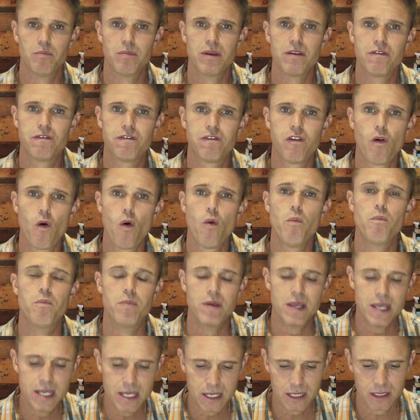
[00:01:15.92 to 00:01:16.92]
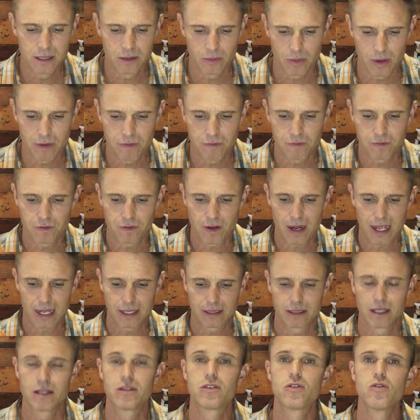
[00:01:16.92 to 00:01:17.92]
before being
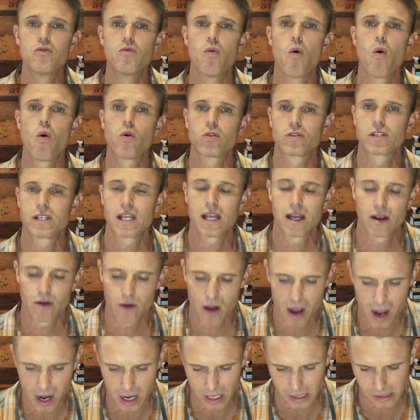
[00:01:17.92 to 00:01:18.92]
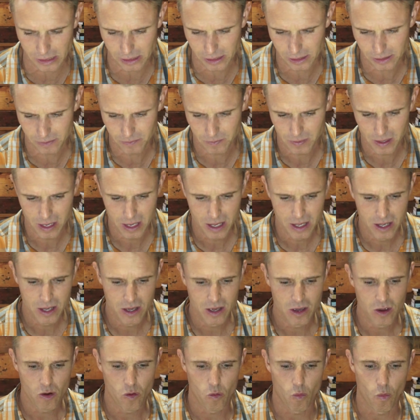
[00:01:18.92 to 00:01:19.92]
reflected towards our eyes.
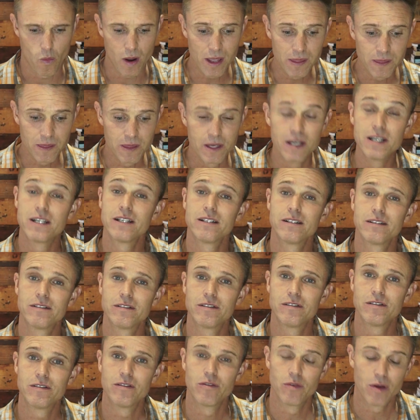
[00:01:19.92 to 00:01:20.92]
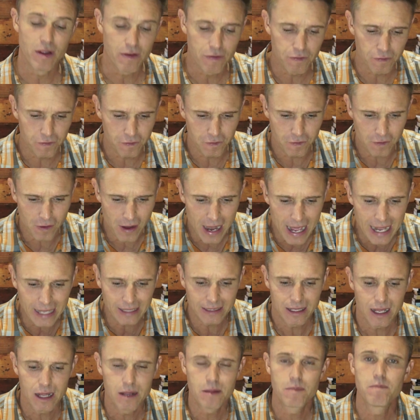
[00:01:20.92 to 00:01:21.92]
When the
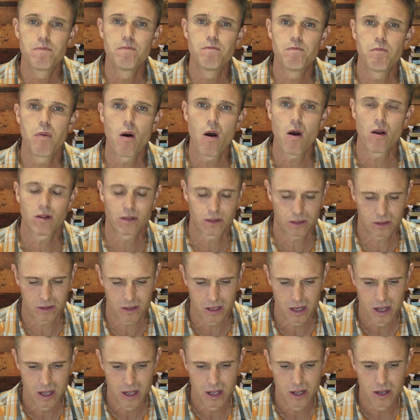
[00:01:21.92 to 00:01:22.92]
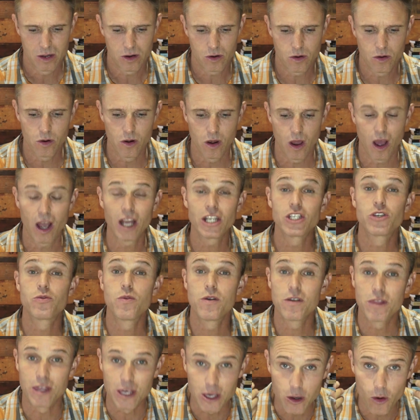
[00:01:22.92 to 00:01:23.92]
reflected part collides
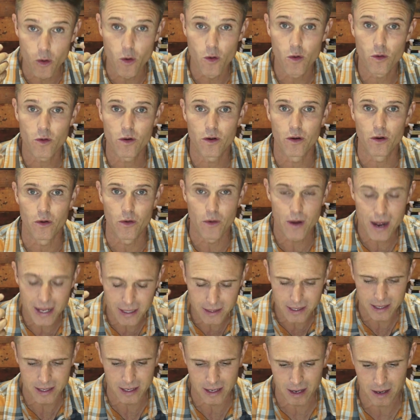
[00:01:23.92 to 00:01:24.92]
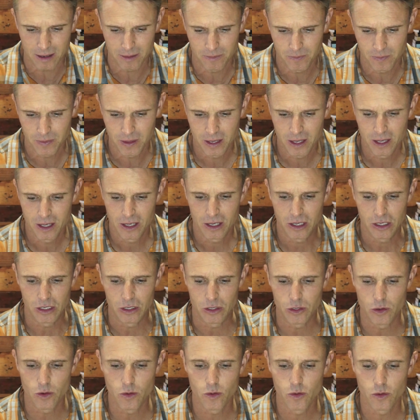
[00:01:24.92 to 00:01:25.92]
with your retina,
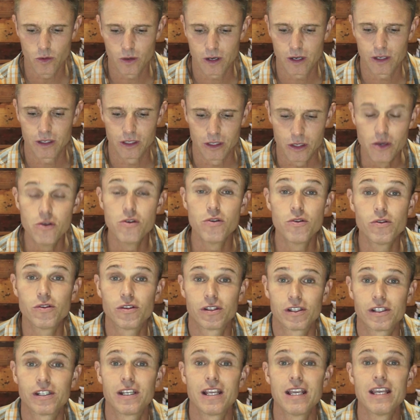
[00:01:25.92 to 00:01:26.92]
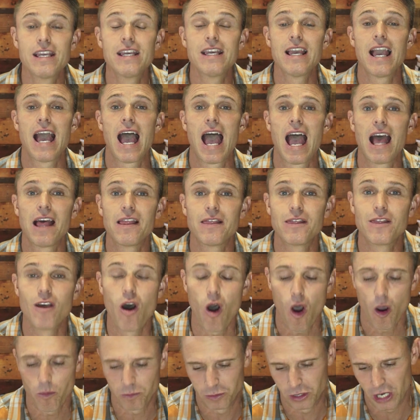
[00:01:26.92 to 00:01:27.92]
you see
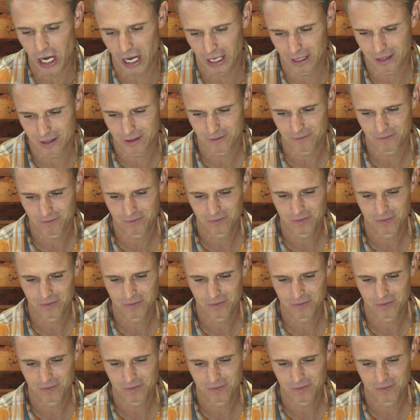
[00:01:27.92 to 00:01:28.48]
the object.